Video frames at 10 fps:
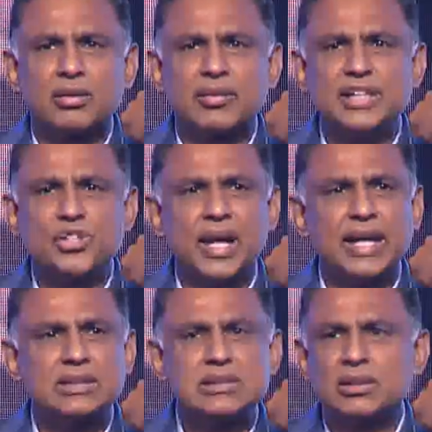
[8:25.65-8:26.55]
Raise your
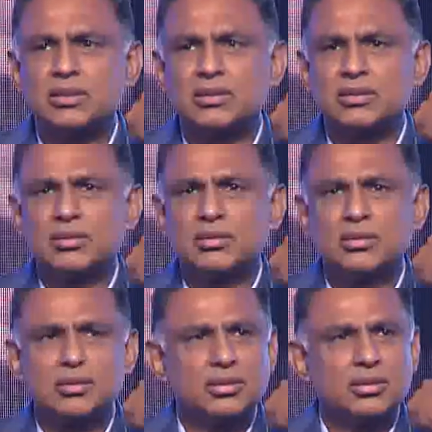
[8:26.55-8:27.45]
hands.
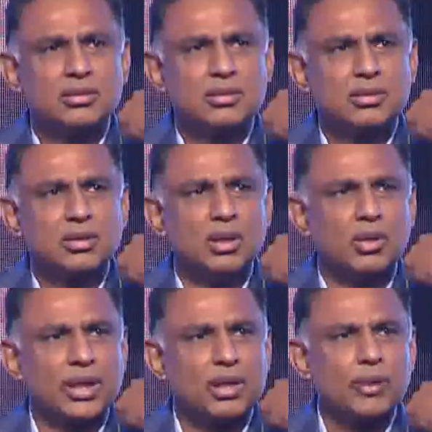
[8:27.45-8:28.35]

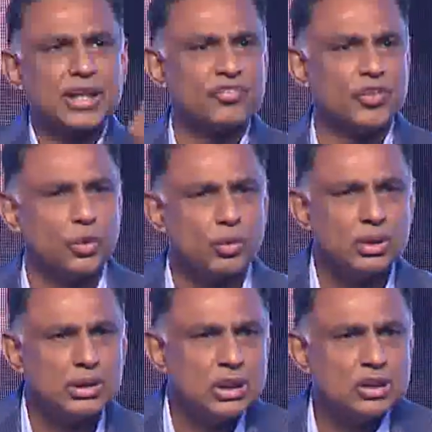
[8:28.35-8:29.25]
Okay, quite a few.
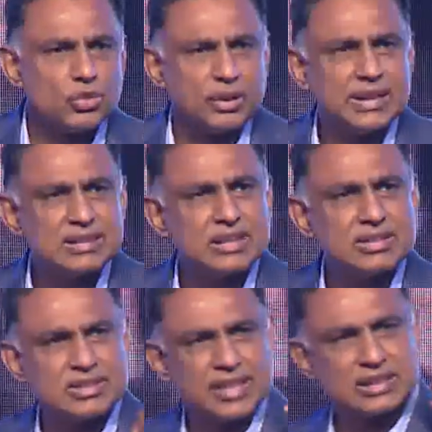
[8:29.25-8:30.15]
So this is
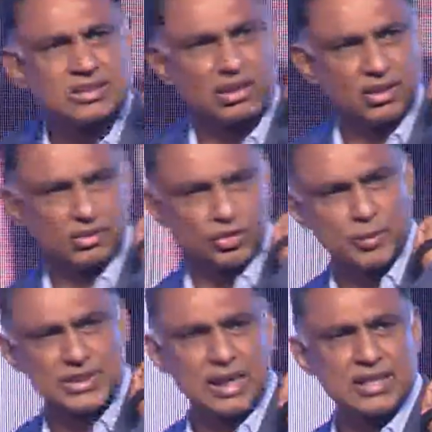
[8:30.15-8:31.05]
a sensor. You
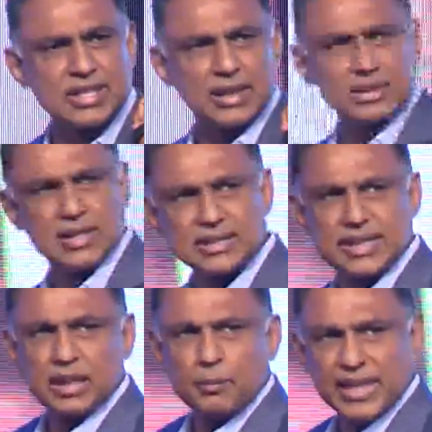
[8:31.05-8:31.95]
must understand this. Let's
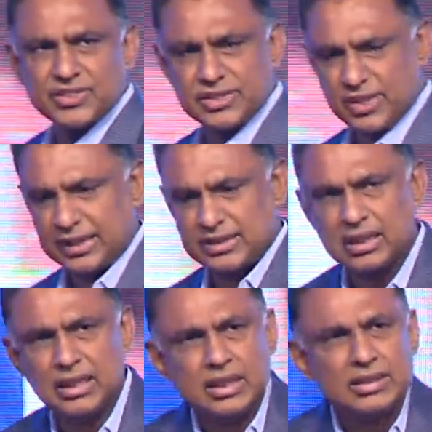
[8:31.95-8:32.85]
get the basics right.
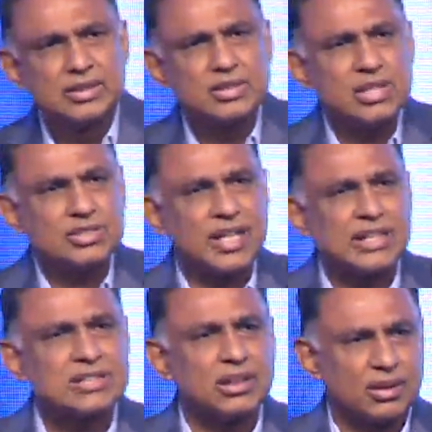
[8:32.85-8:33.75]
This is a sensor.